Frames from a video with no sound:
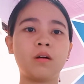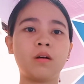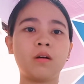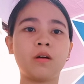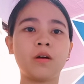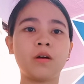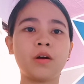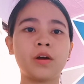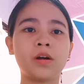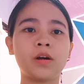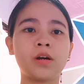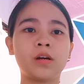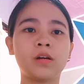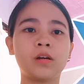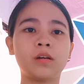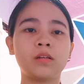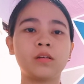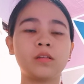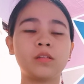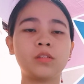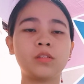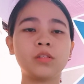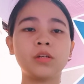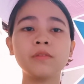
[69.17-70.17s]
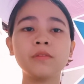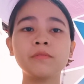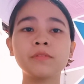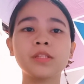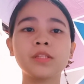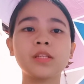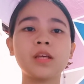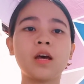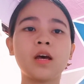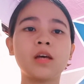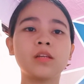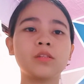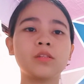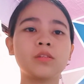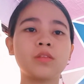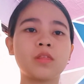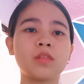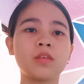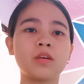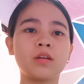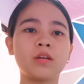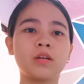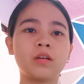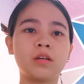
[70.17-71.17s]
or serves as
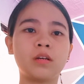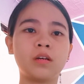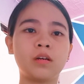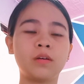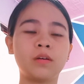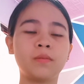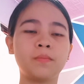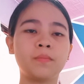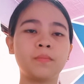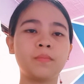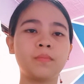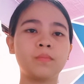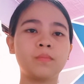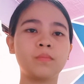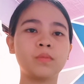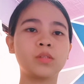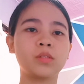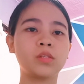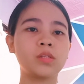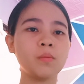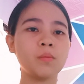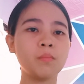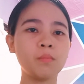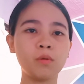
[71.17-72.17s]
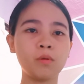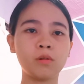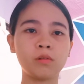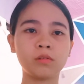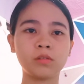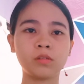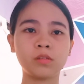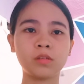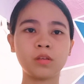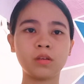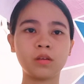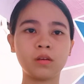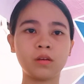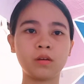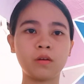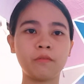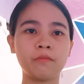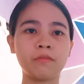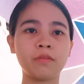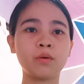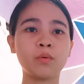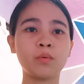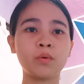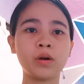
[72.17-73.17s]
the symbols
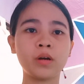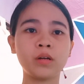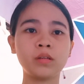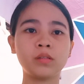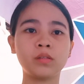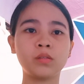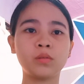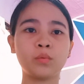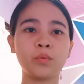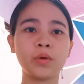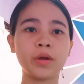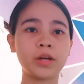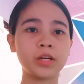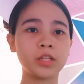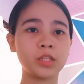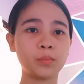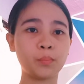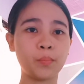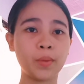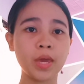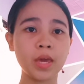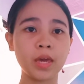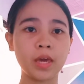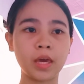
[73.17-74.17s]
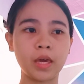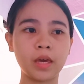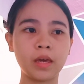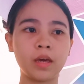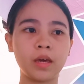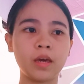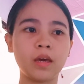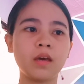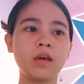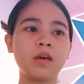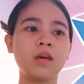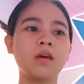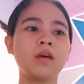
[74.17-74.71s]
of the words we are speaking.